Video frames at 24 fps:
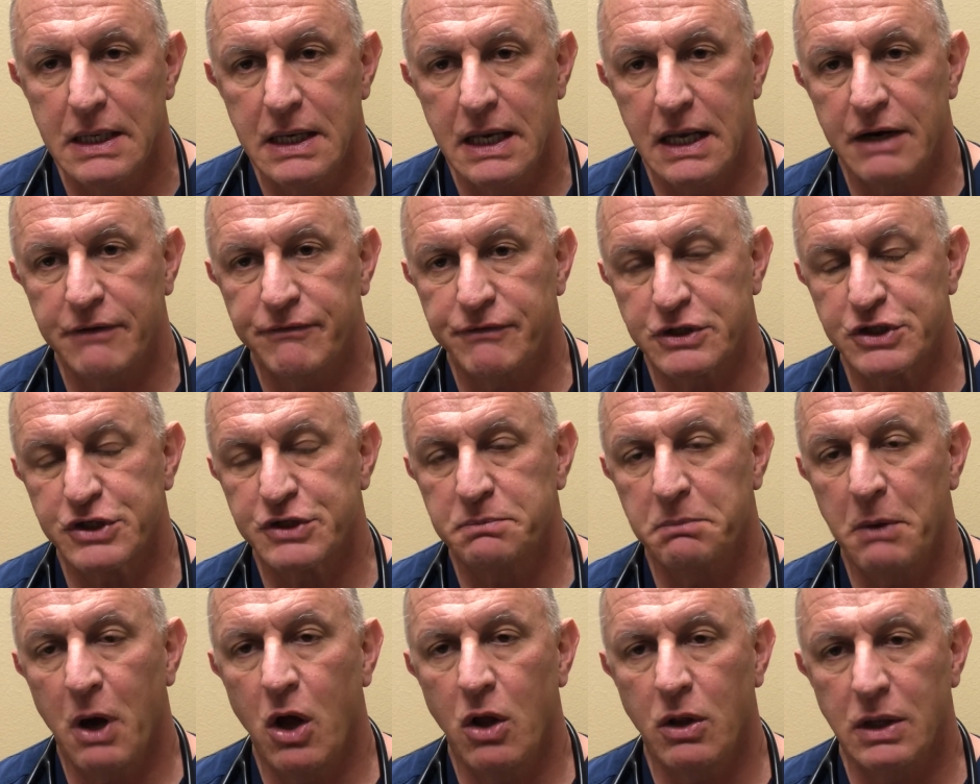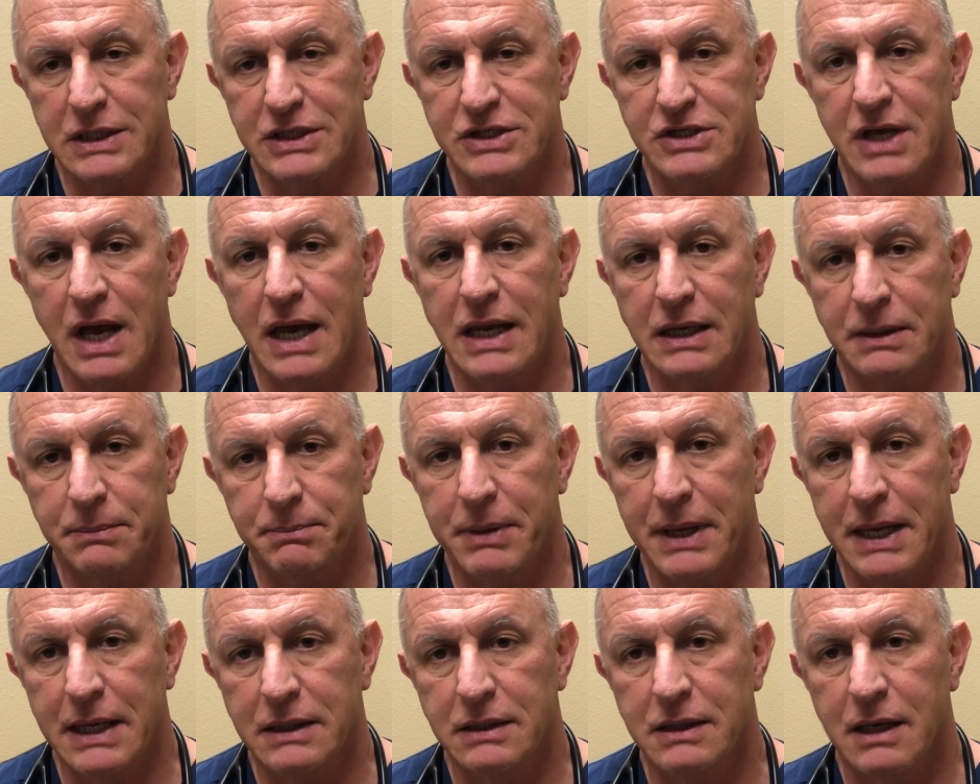and if a small exotic
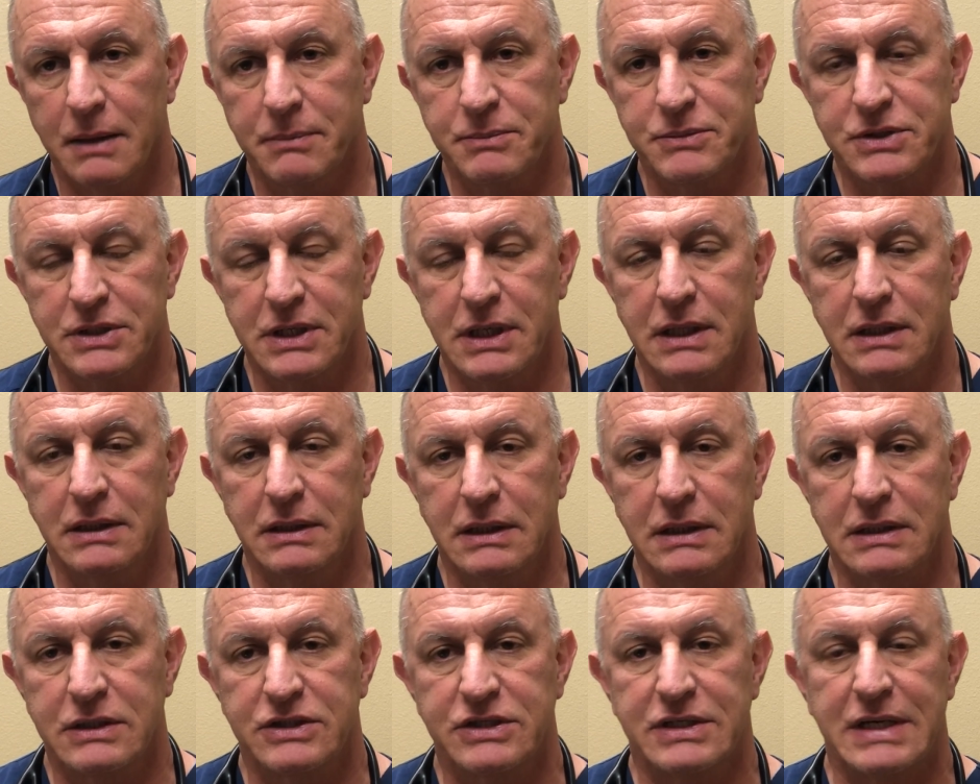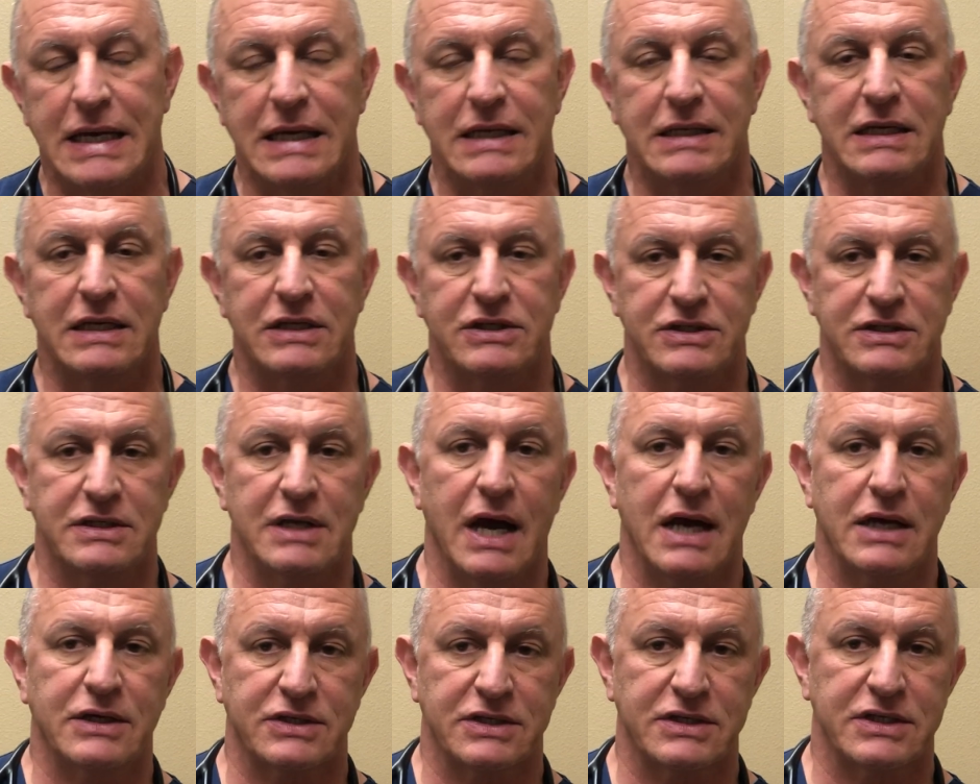pet comes in and say it needs
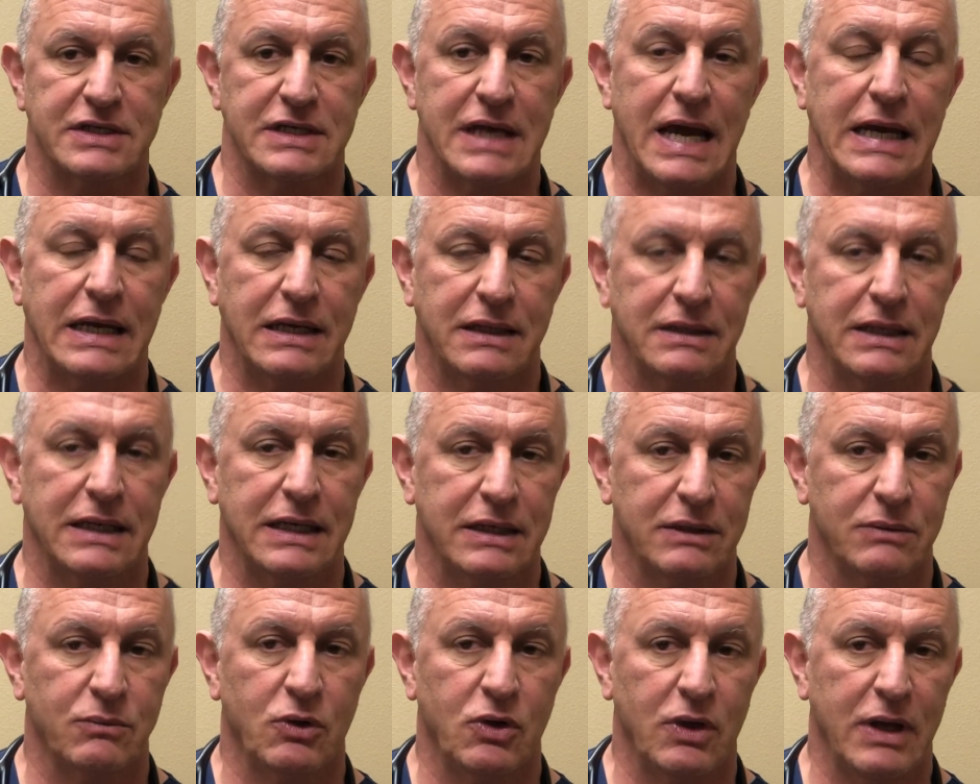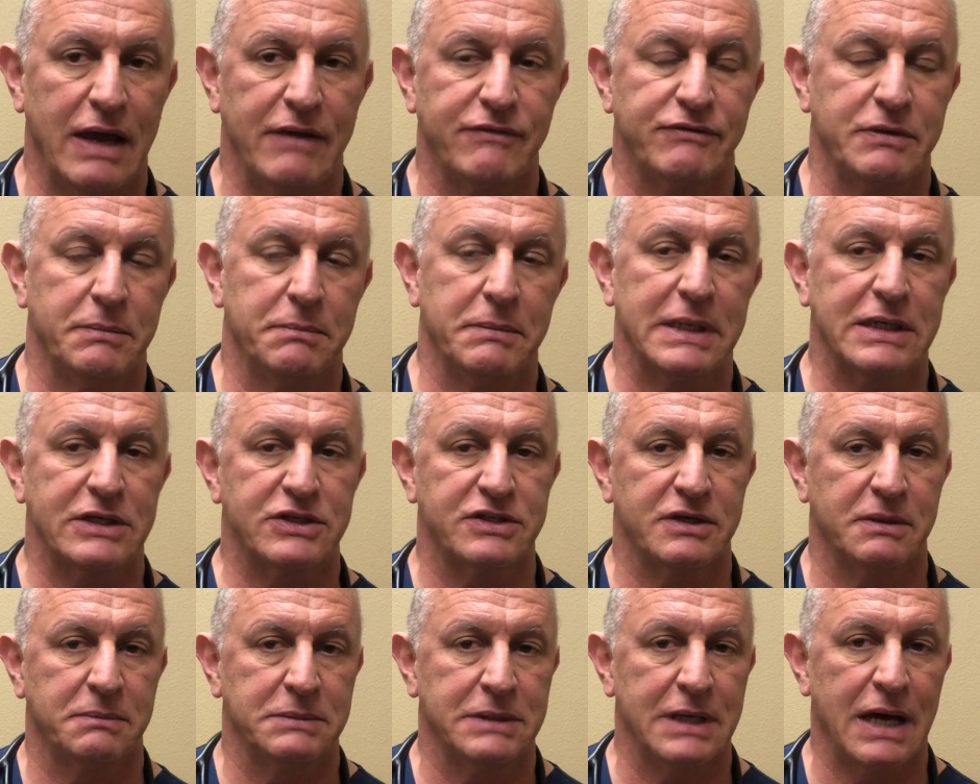doxycycline, we'll have to mix
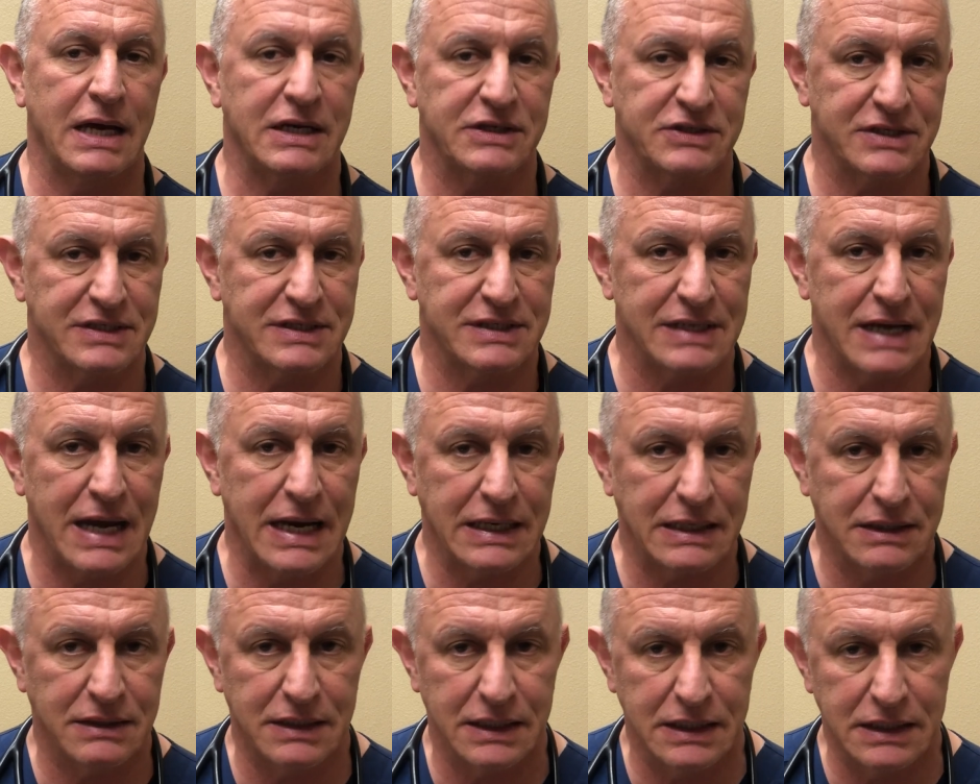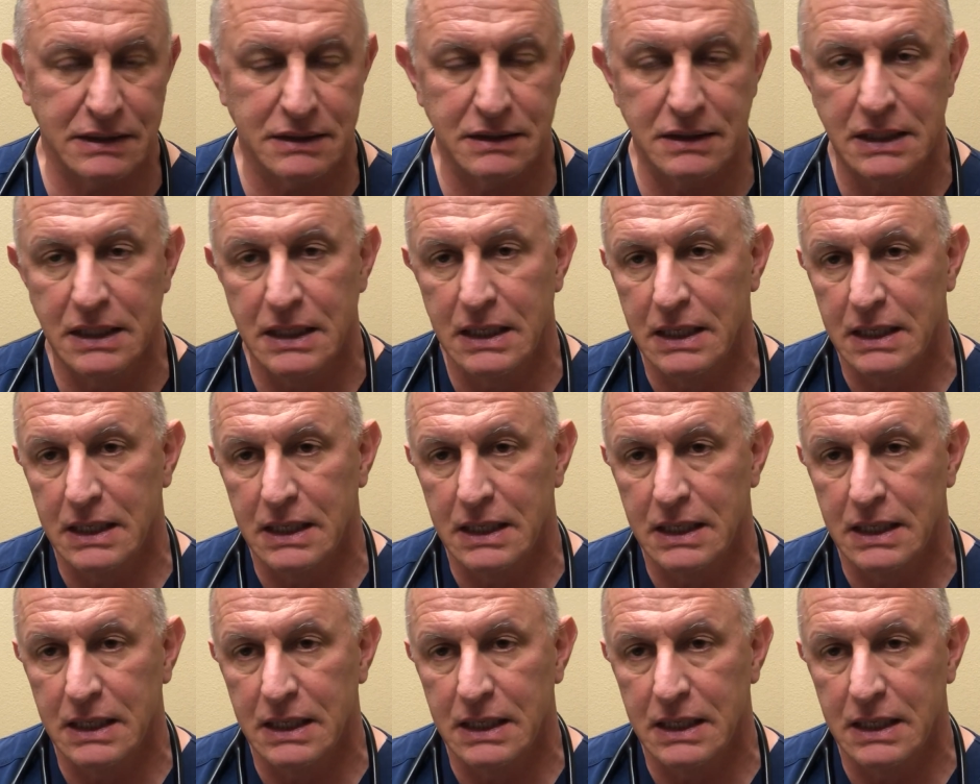some doxycycline,